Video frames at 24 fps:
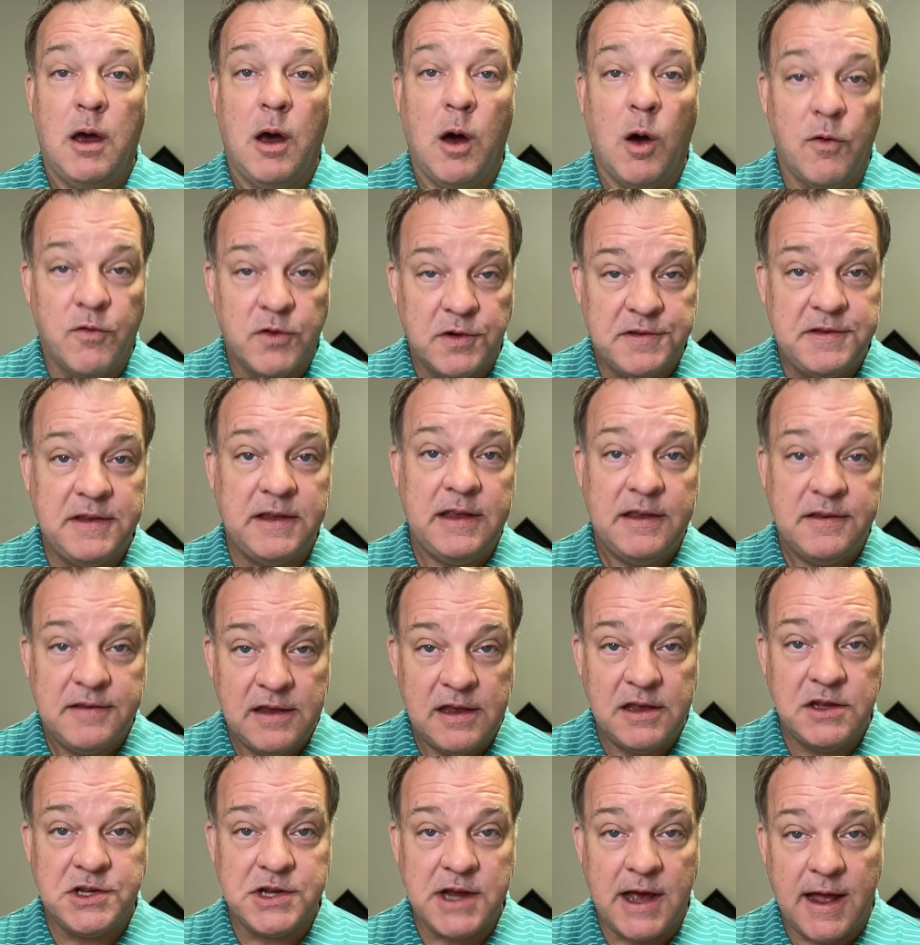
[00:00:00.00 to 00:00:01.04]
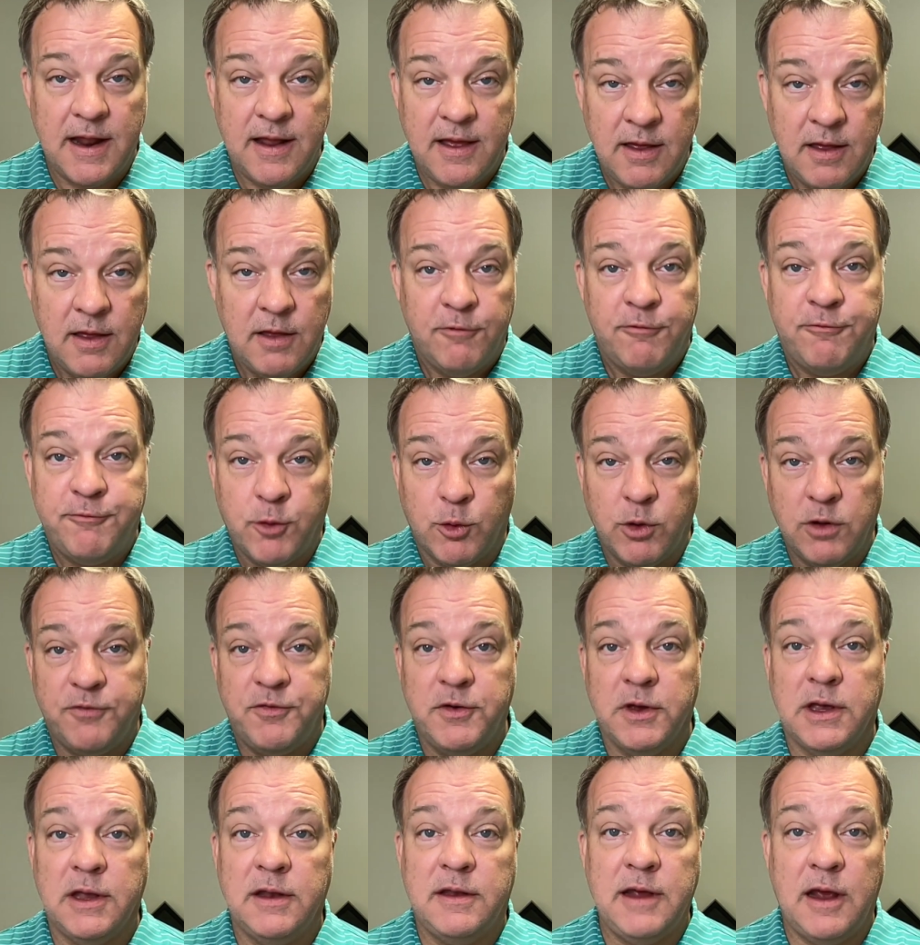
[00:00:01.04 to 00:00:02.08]
overseas in China.
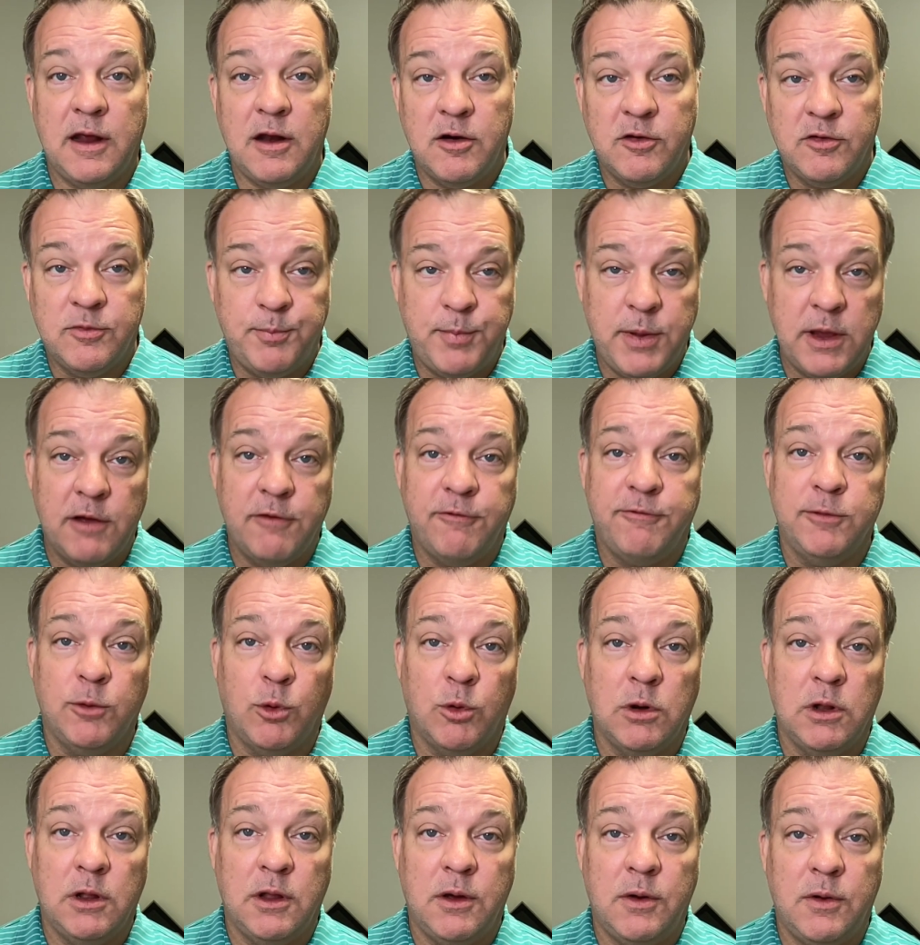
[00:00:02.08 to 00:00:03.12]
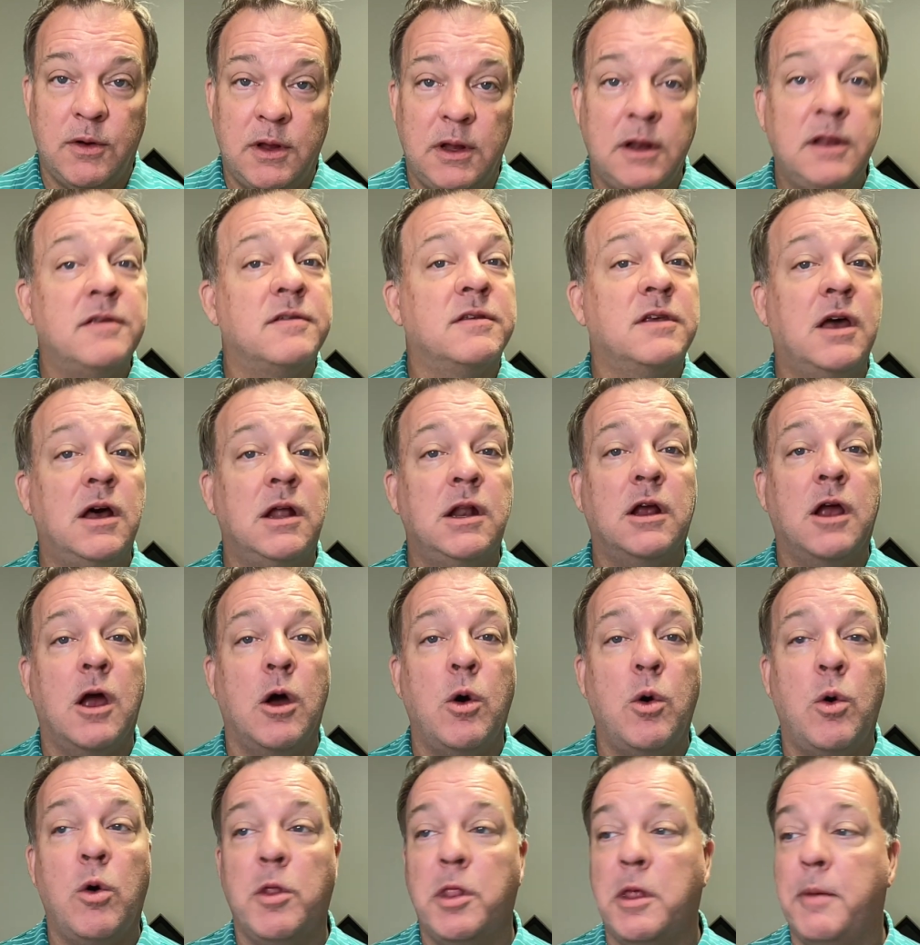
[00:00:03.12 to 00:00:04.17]
40-foot containers being floor loaded. It's going to
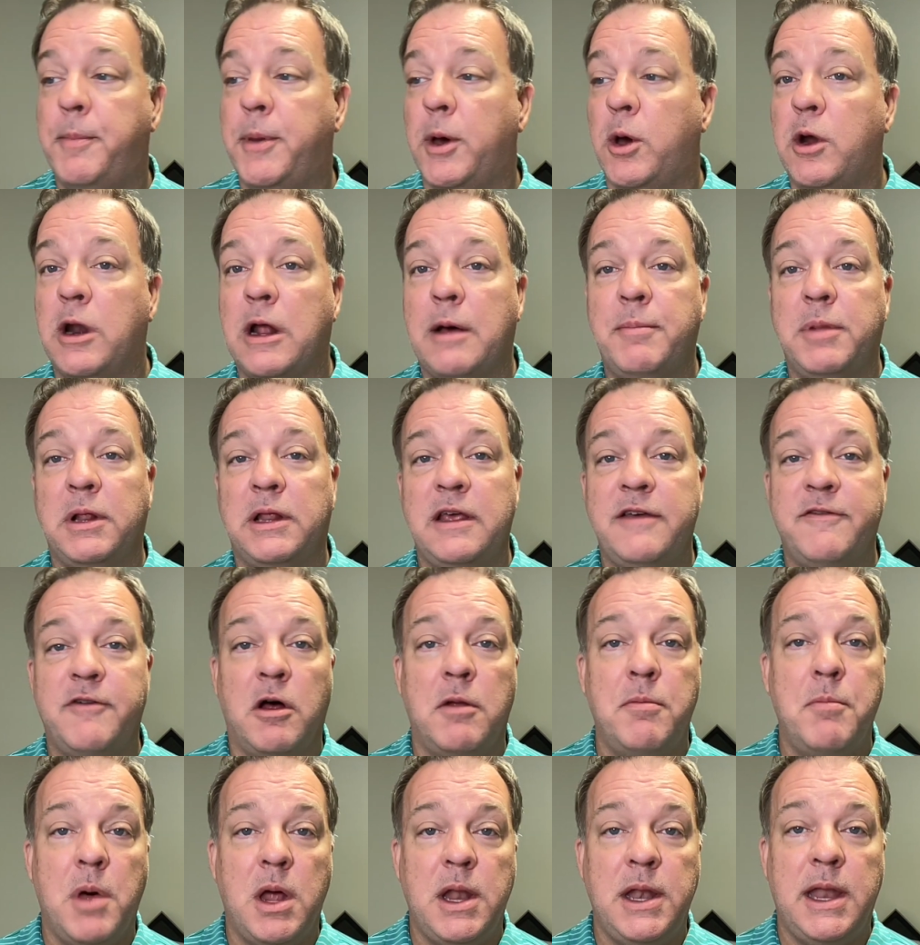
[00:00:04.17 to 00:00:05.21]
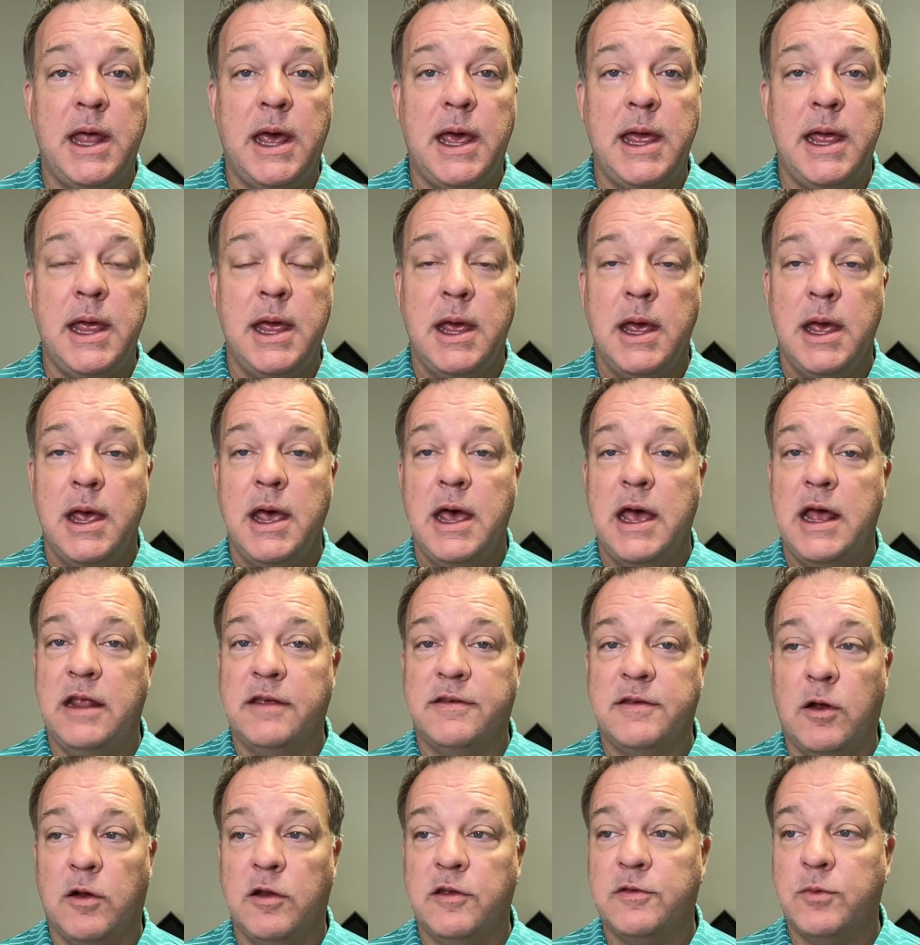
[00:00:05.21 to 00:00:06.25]
go on the boat, I believe, on Monday, and
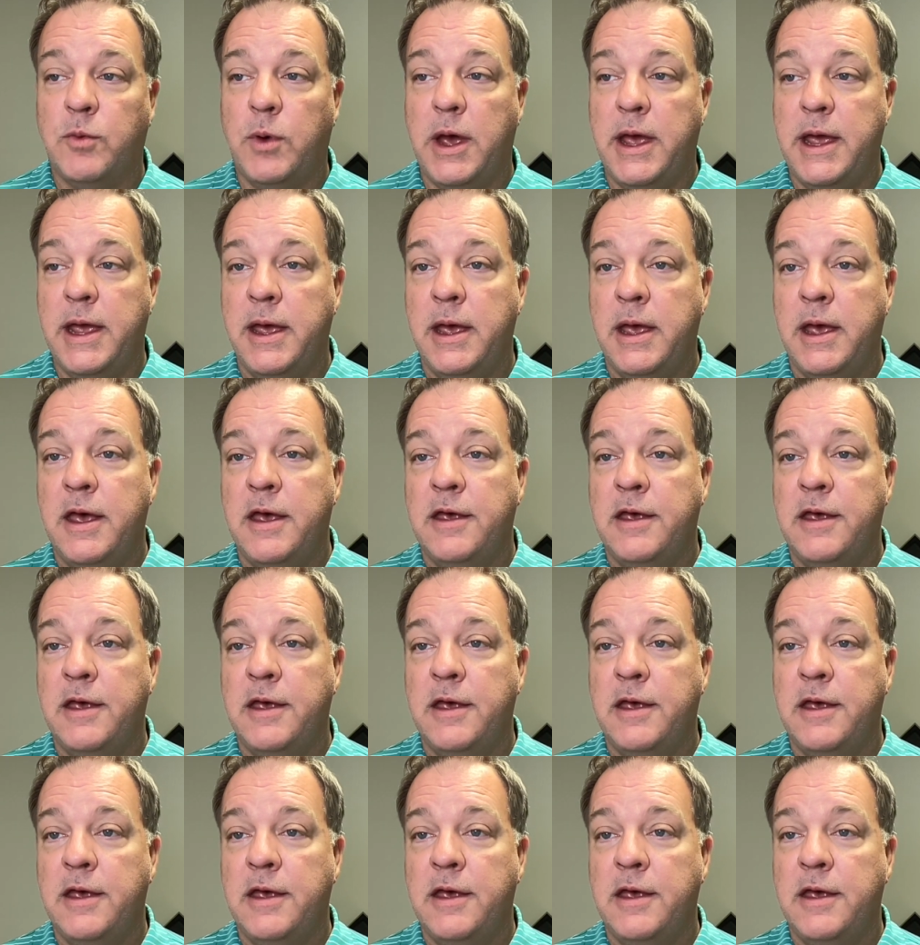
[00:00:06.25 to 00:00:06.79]
it's on its way.